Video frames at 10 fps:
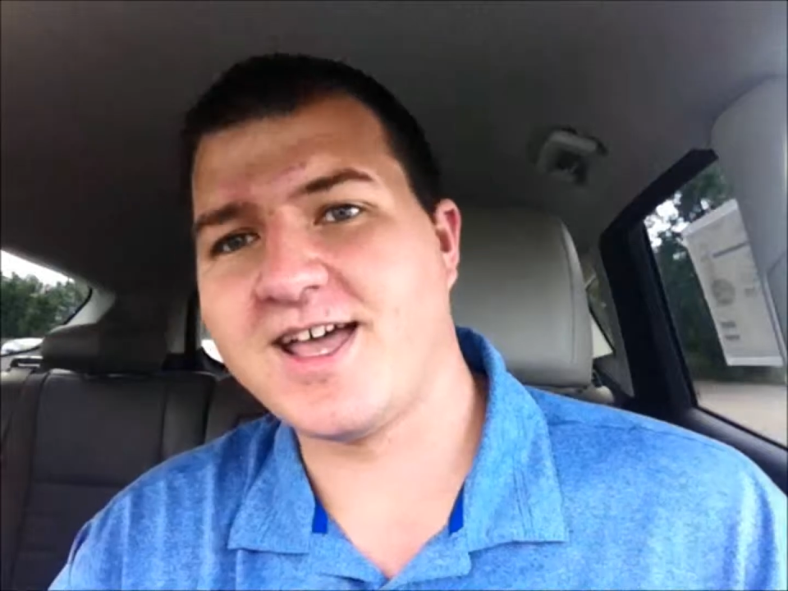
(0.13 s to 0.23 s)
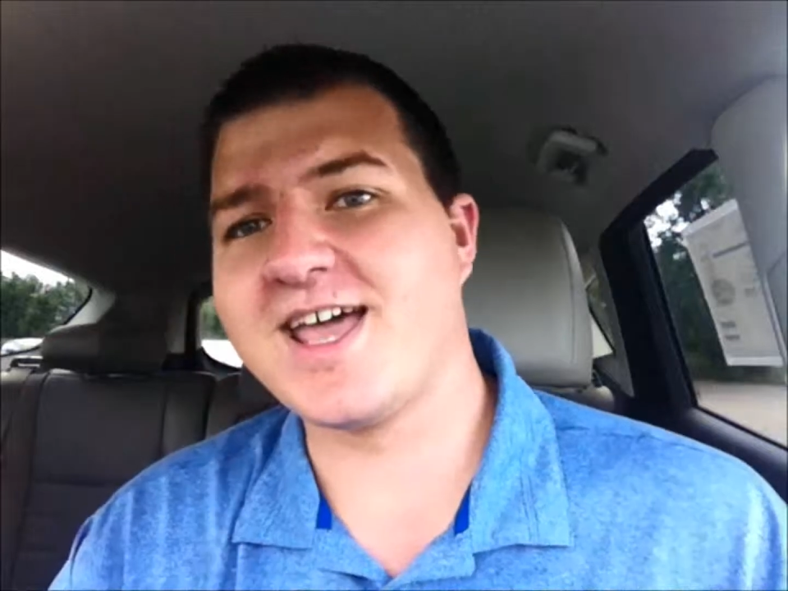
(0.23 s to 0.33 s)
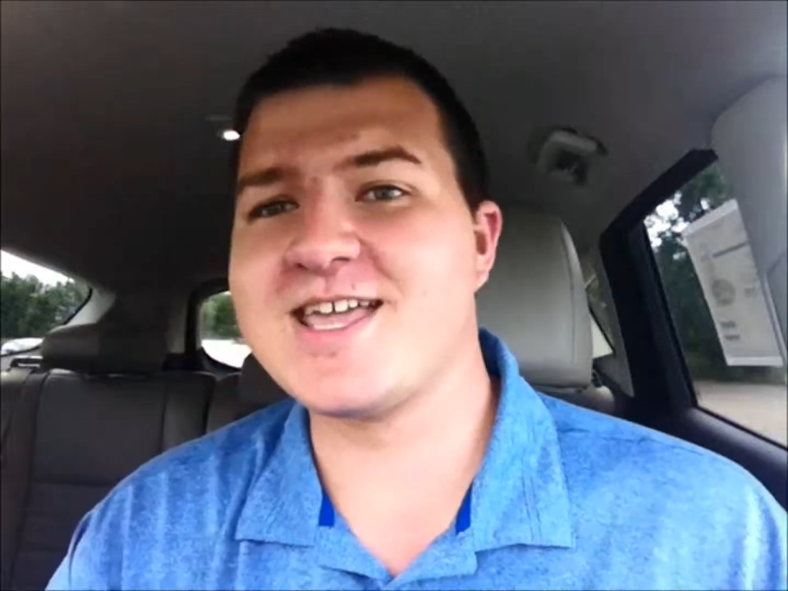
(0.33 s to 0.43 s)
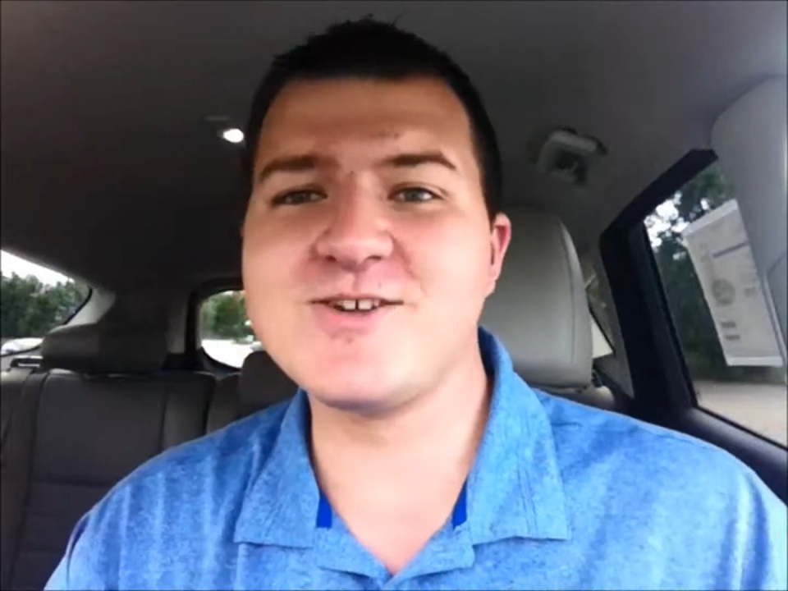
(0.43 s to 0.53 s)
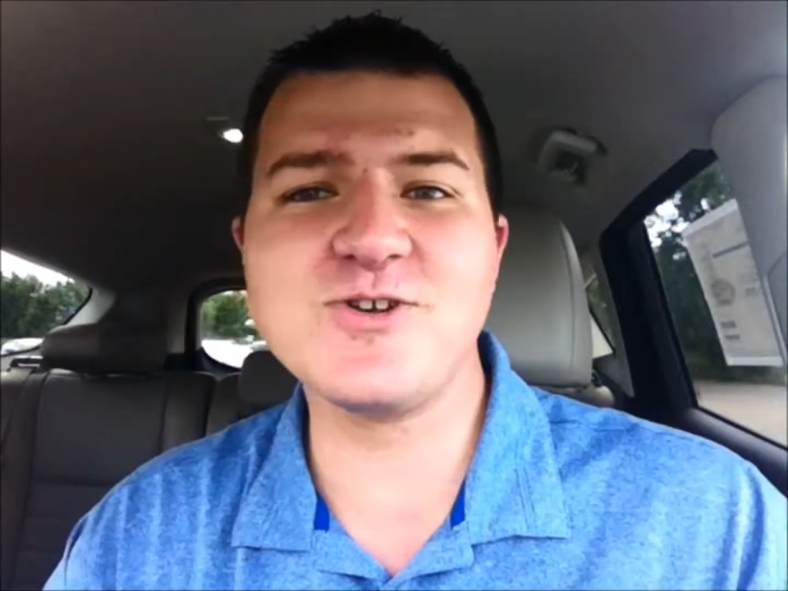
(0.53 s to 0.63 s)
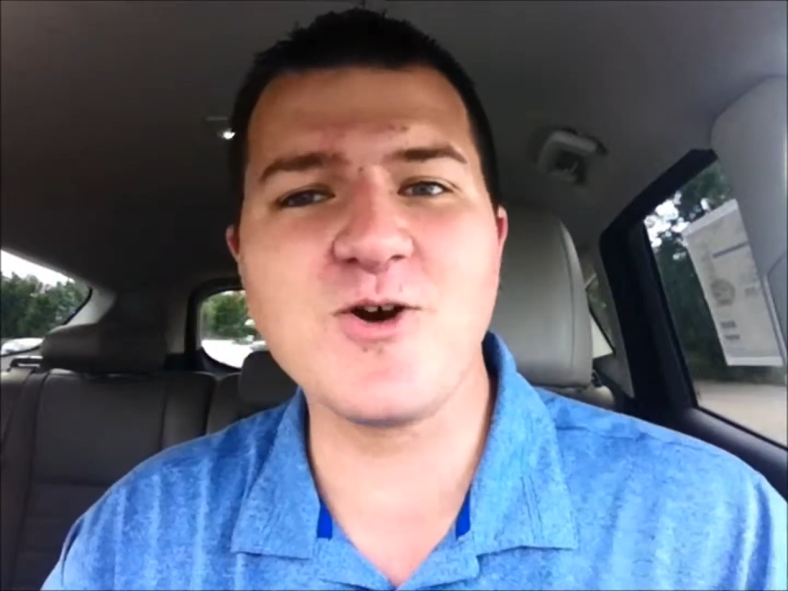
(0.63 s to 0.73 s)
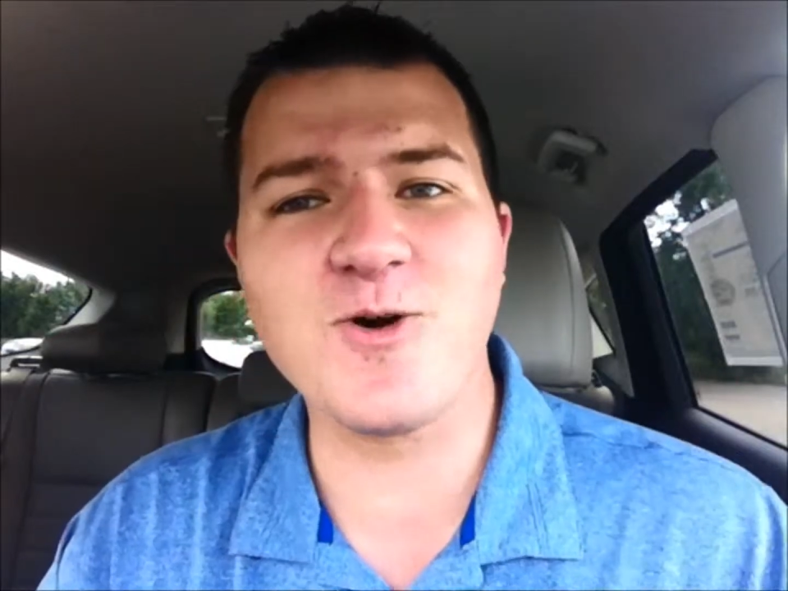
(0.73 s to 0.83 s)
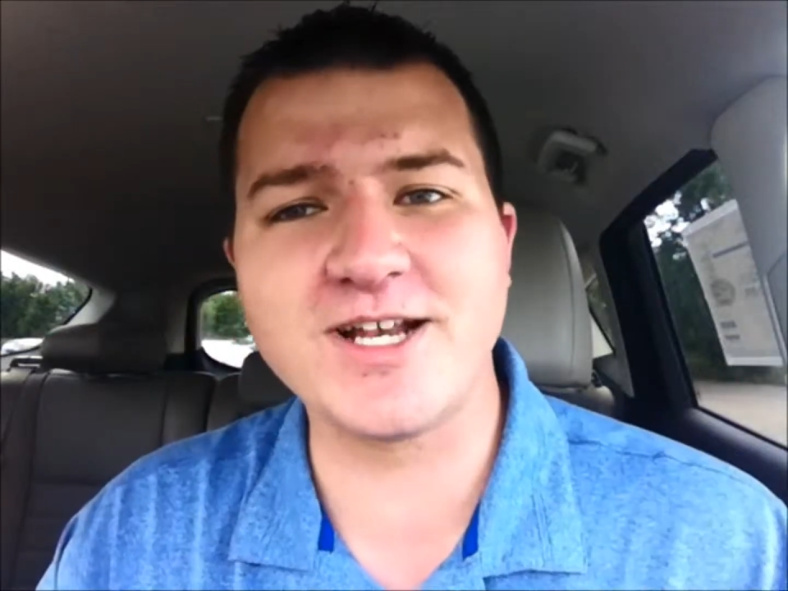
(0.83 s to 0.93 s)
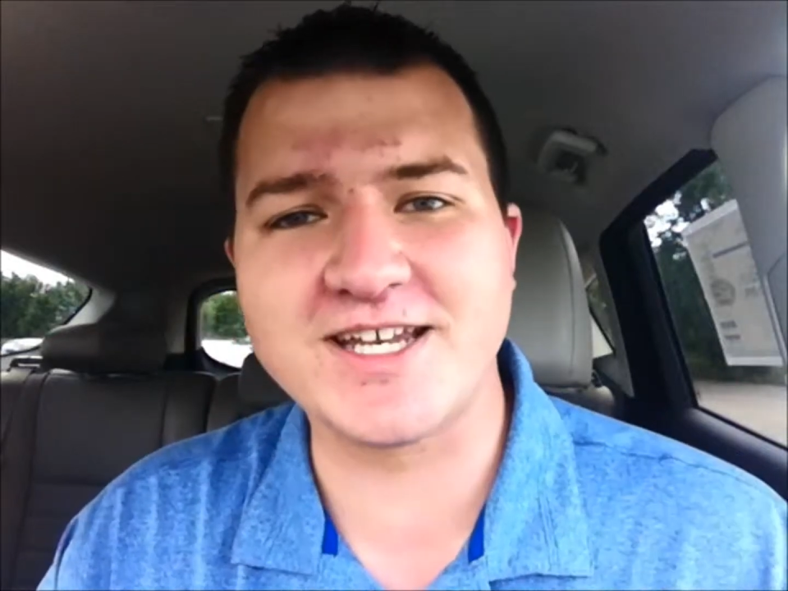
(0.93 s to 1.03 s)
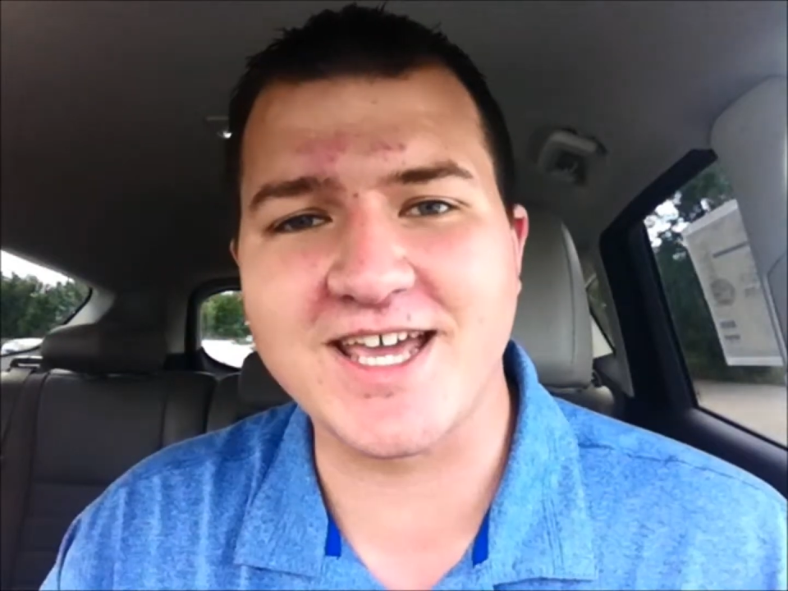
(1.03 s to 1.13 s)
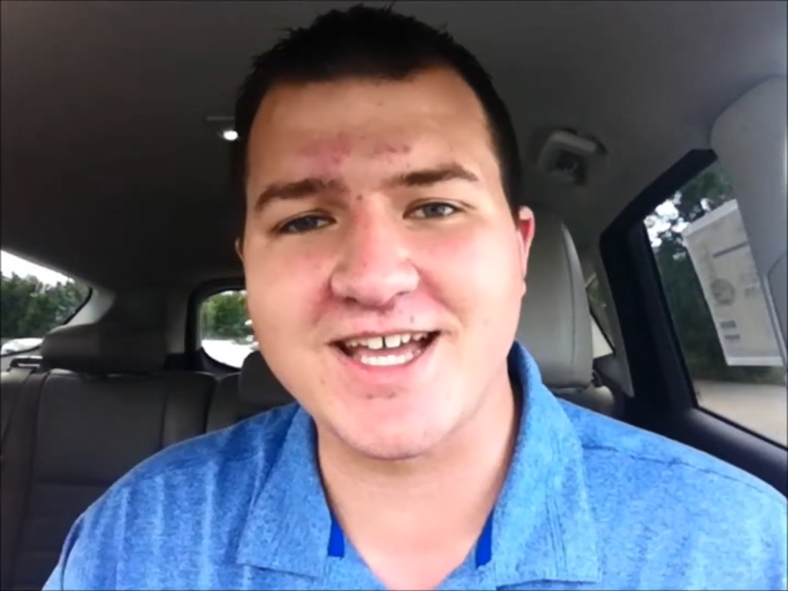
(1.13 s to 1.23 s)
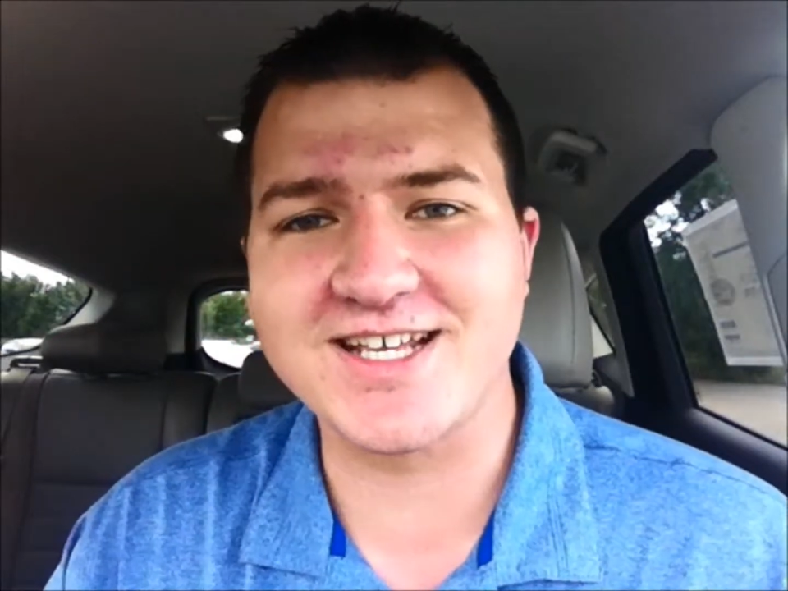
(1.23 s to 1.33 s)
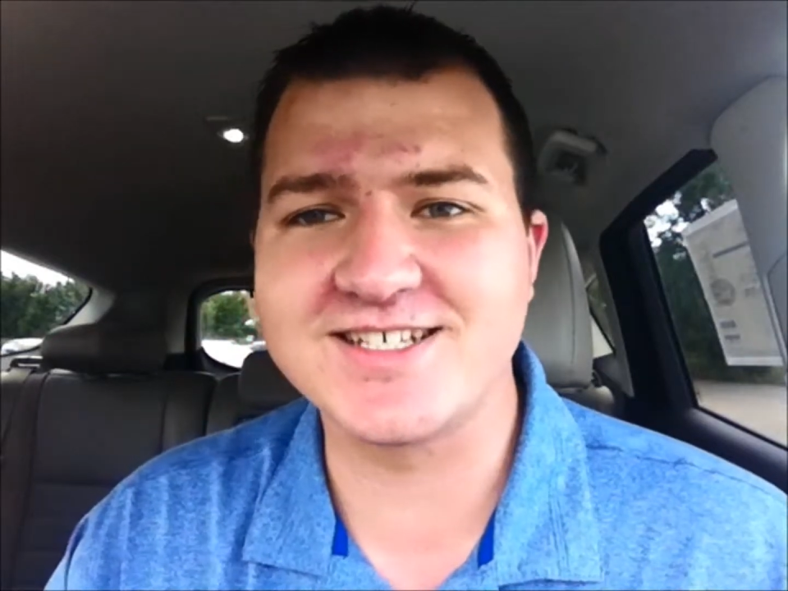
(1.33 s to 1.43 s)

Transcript: Hey, you know what day